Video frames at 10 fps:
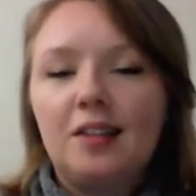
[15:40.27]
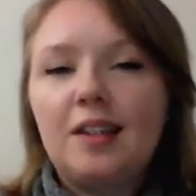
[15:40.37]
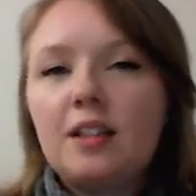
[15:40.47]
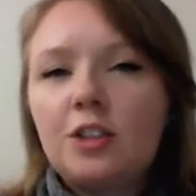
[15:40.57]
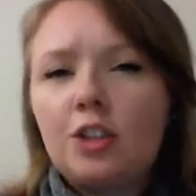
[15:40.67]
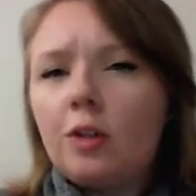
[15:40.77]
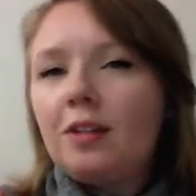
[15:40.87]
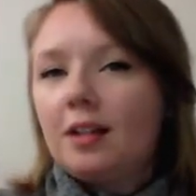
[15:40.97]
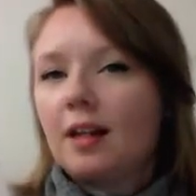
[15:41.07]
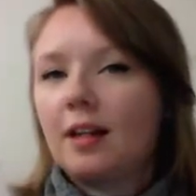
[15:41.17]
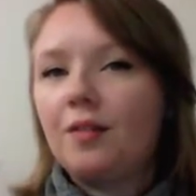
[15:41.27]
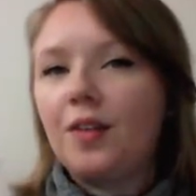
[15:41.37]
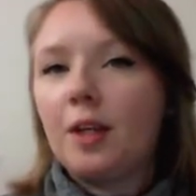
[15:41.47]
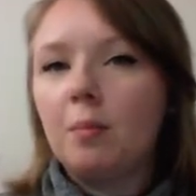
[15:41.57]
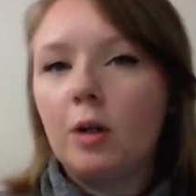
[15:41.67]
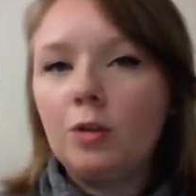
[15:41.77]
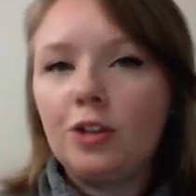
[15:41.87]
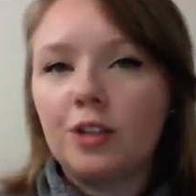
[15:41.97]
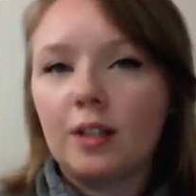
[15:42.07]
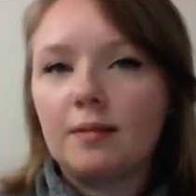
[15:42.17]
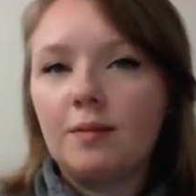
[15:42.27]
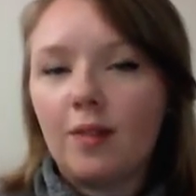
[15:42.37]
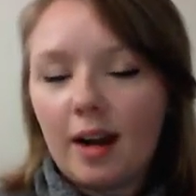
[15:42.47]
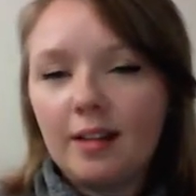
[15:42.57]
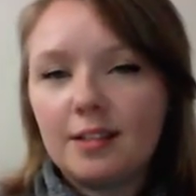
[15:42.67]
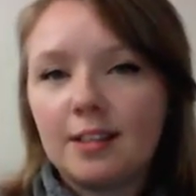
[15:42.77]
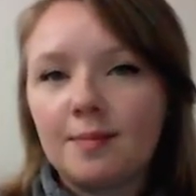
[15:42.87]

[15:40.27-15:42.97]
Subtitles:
that shows a lot of emotion, right?